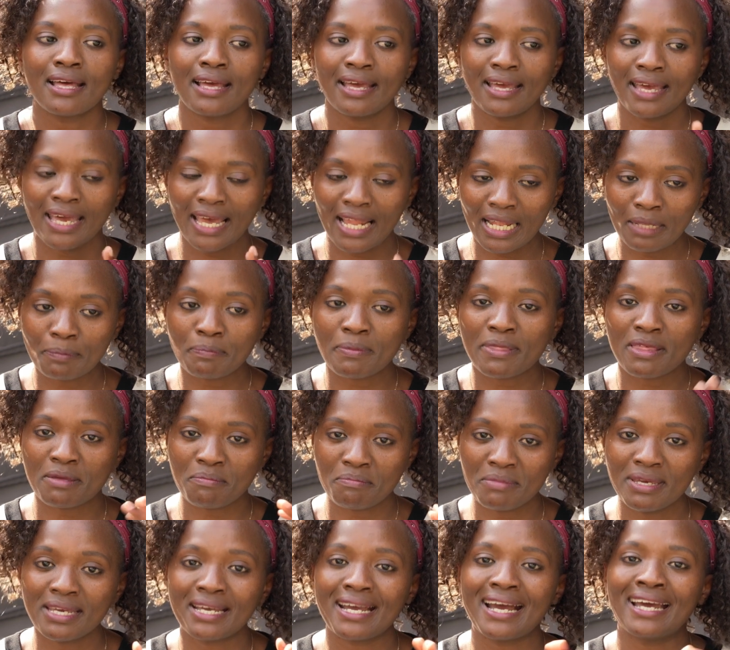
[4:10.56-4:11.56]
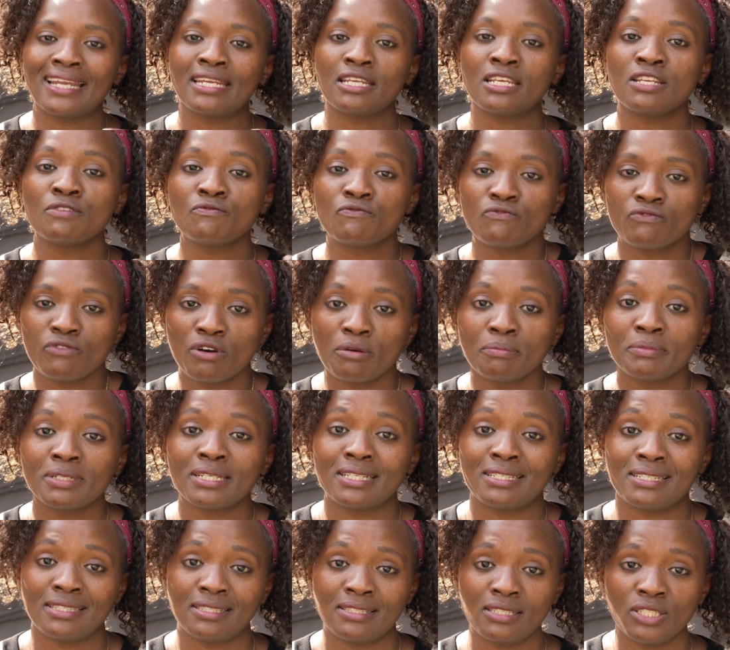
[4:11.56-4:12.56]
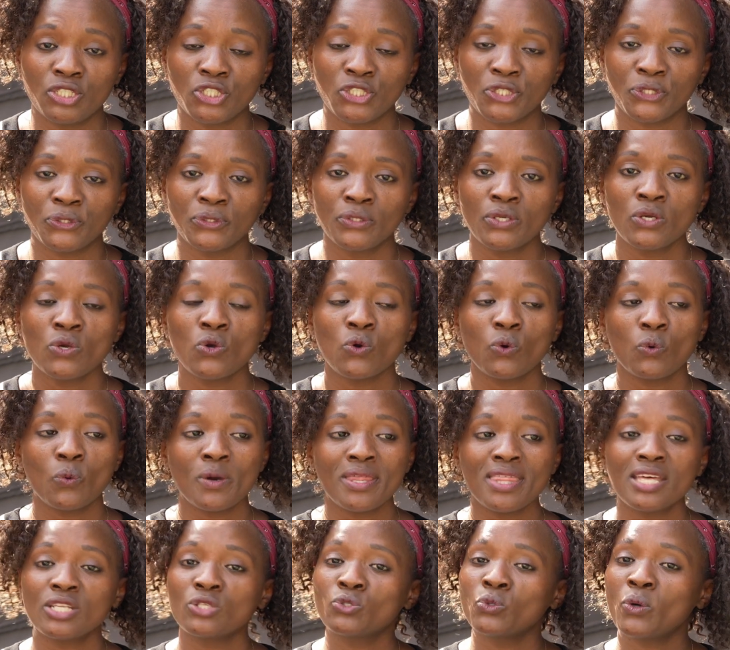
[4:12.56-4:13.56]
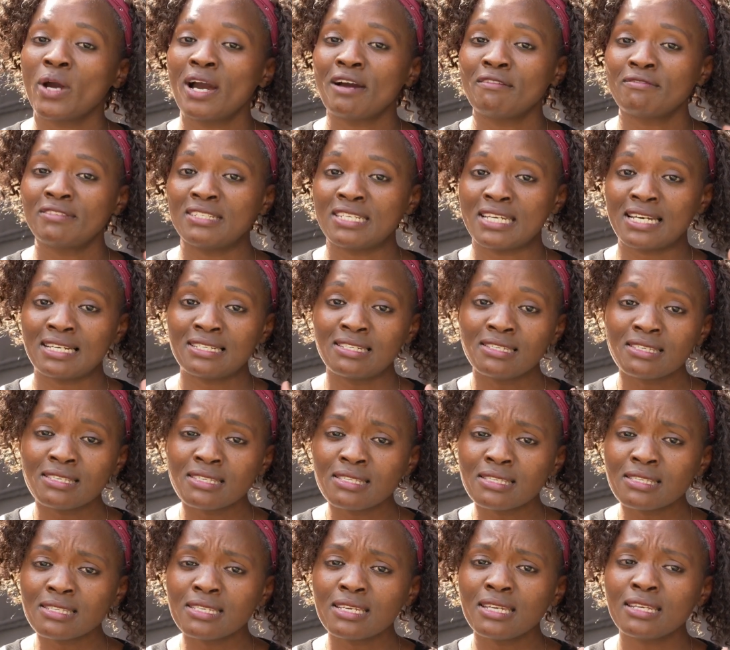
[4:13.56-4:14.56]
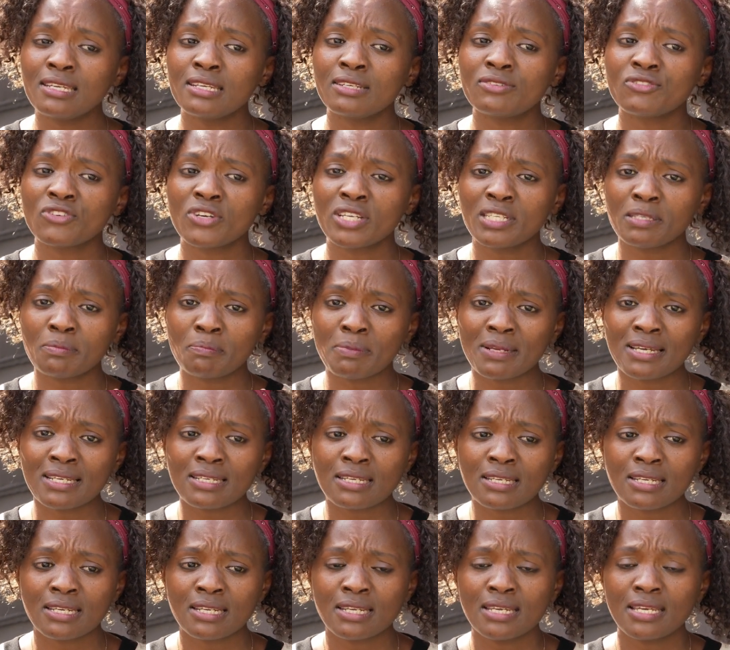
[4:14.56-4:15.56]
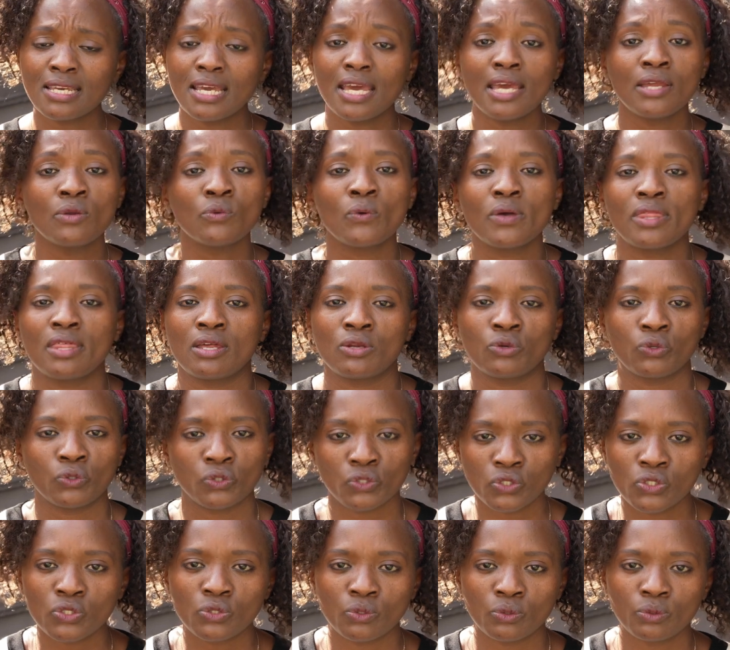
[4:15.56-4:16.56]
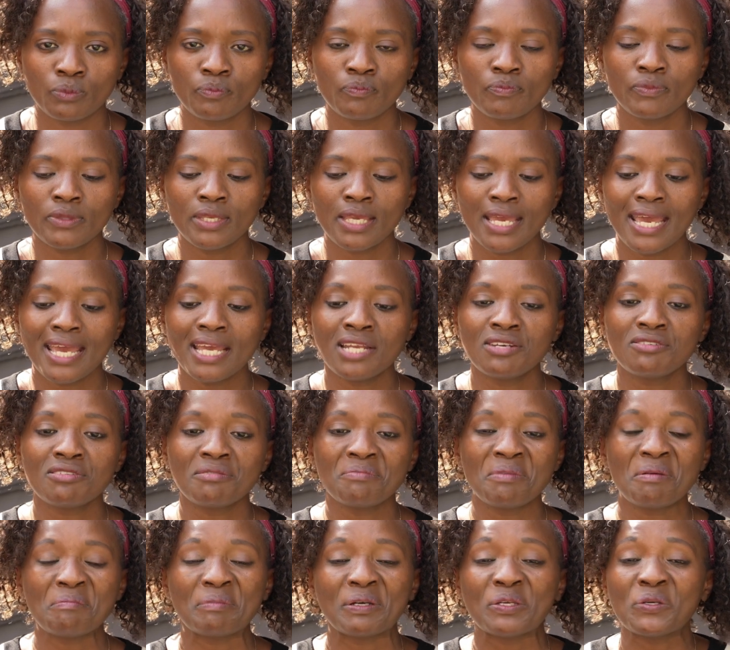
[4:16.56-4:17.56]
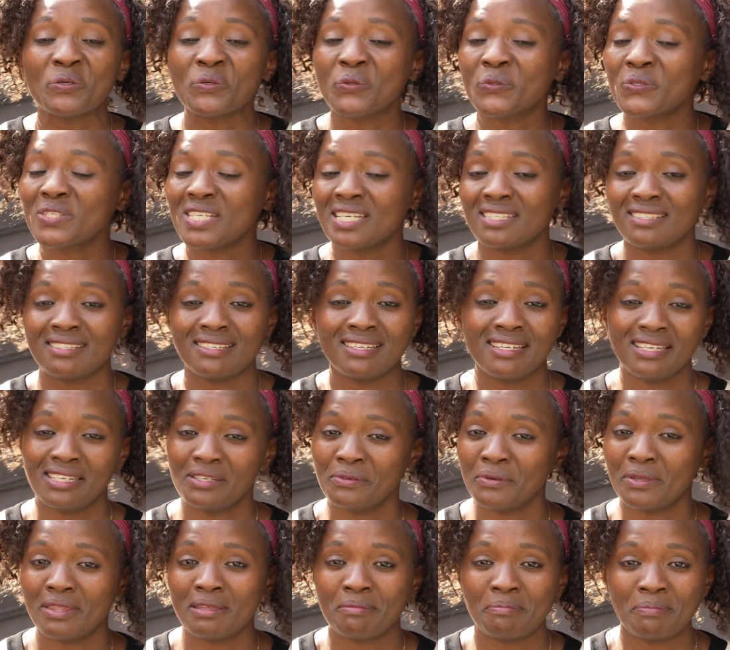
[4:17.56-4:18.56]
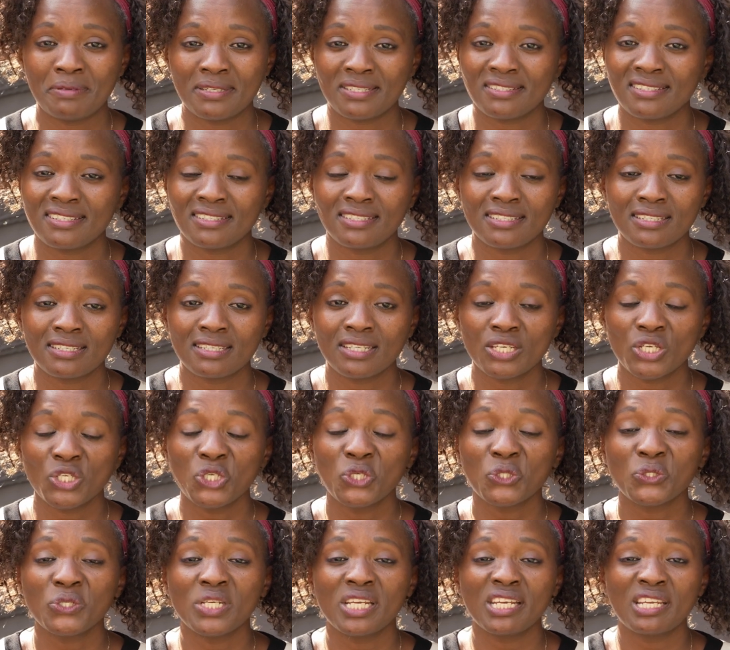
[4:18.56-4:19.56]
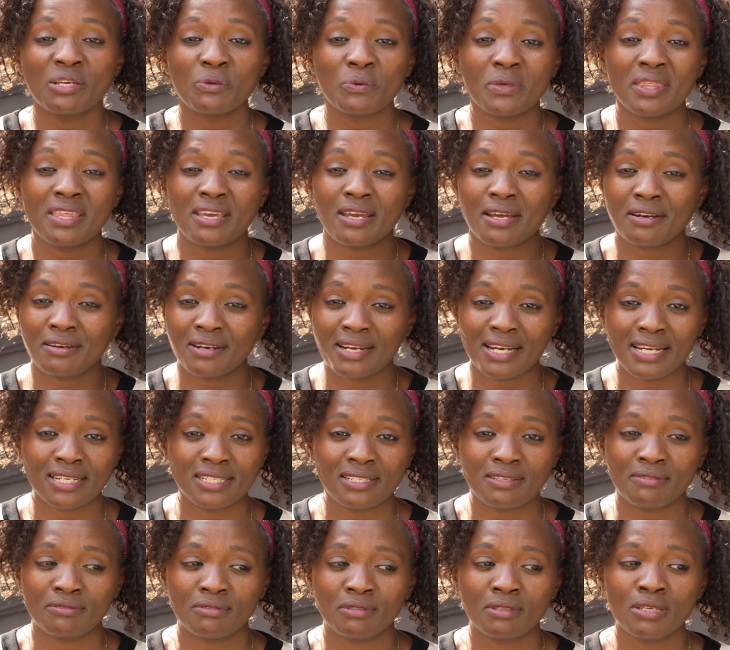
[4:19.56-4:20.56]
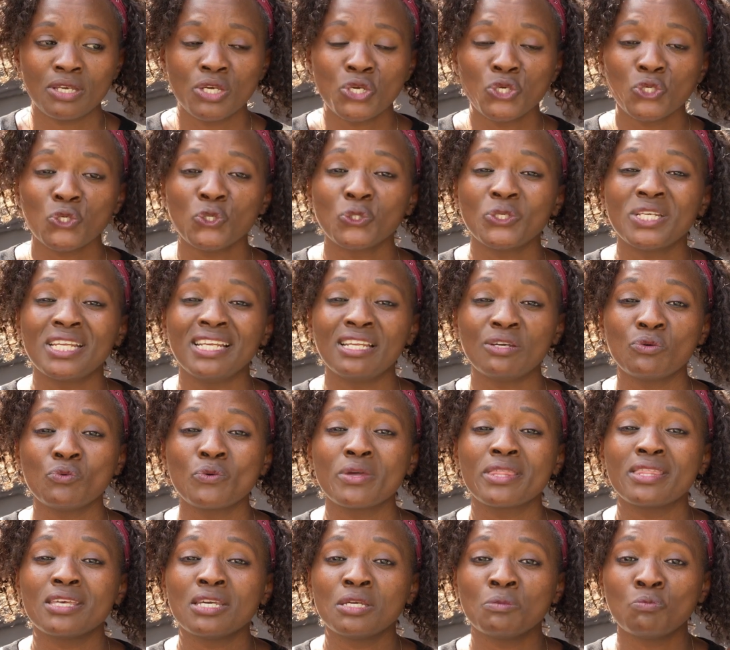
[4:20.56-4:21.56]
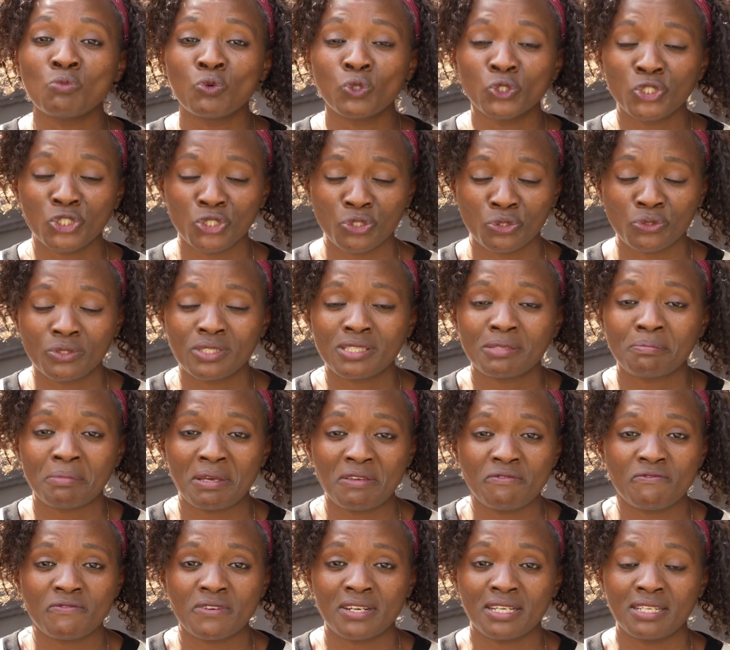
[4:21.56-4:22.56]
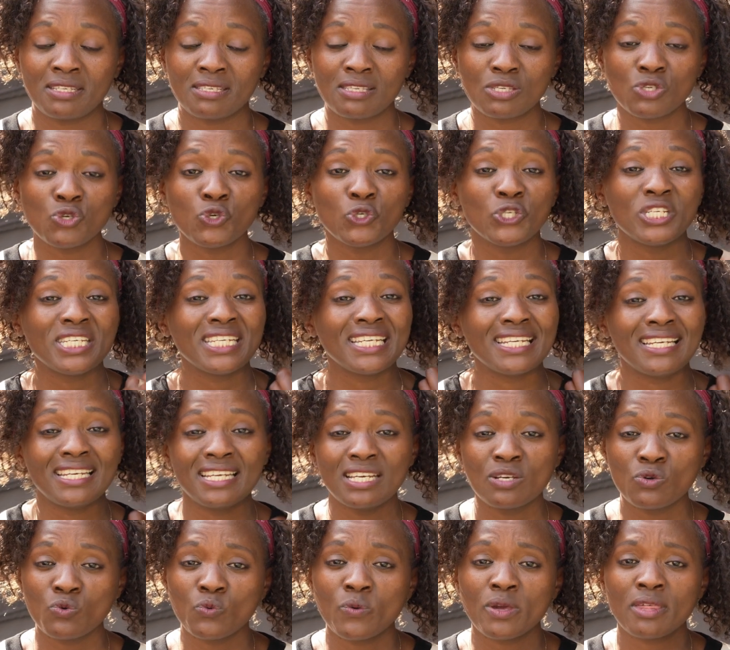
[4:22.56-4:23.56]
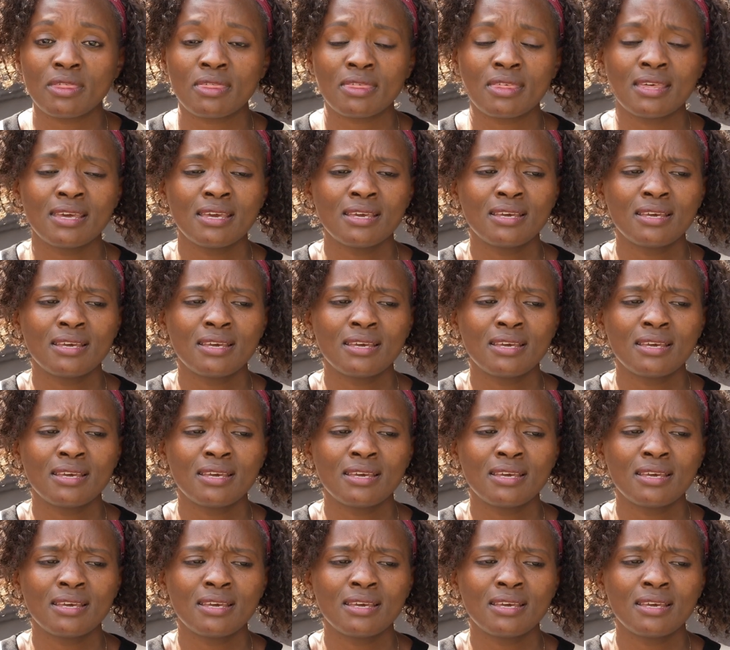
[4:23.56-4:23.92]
help them make an informed decision whether to have dialysis, kidney transplant, and whether not to. And remember, you're not just dealing with the patient, you're dealing with their relatives, you're dealing with emotions, my friends, you're dealing with...